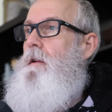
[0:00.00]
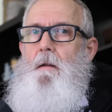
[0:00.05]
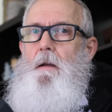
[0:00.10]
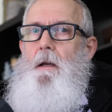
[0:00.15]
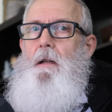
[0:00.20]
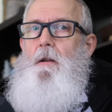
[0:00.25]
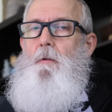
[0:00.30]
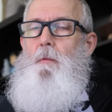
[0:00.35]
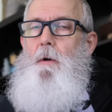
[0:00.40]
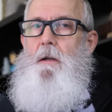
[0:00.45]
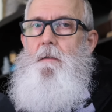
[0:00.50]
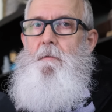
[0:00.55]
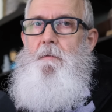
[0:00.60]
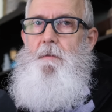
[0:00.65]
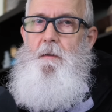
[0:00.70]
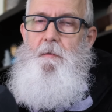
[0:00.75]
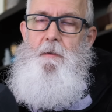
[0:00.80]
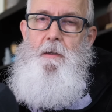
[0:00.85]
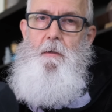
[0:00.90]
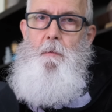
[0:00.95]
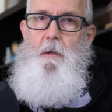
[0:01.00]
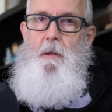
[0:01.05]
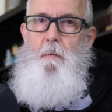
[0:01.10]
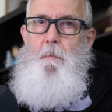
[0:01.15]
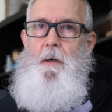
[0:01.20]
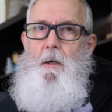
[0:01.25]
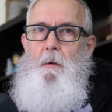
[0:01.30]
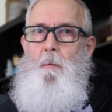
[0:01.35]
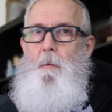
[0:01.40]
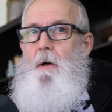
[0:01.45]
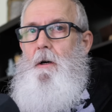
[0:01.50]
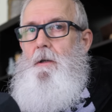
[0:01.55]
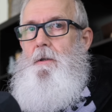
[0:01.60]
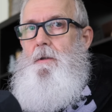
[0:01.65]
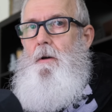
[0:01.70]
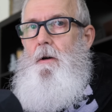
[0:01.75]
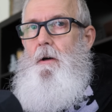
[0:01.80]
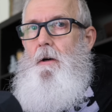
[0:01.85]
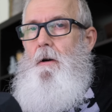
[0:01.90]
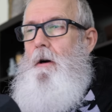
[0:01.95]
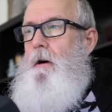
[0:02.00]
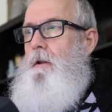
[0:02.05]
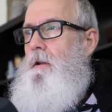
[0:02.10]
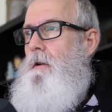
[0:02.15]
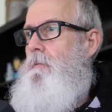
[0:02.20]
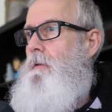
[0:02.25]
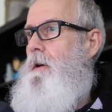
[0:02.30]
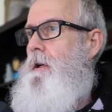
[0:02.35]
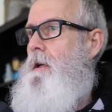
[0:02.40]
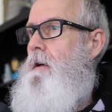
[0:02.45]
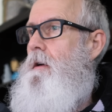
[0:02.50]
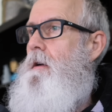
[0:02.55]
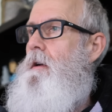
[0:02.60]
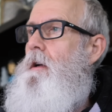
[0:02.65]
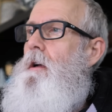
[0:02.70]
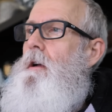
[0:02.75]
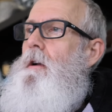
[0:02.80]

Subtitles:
and a 150mm wide tyre on the rear,